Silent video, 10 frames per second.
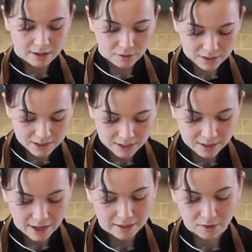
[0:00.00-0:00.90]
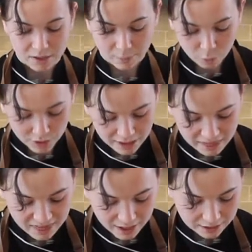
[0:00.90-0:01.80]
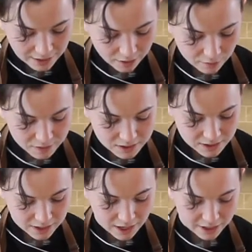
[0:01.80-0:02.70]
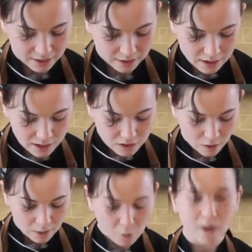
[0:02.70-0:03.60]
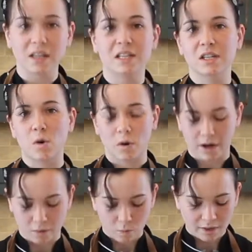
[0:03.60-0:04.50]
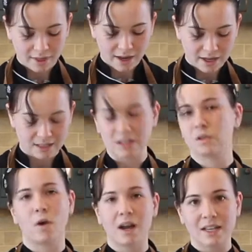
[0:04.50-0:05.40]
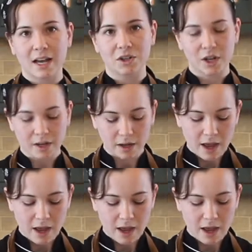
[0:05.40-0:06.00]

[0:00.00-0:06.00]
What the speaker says: you can see that there's a pretty thick layer of skin on it. So I'm going to score it, and what that is cross-hatching.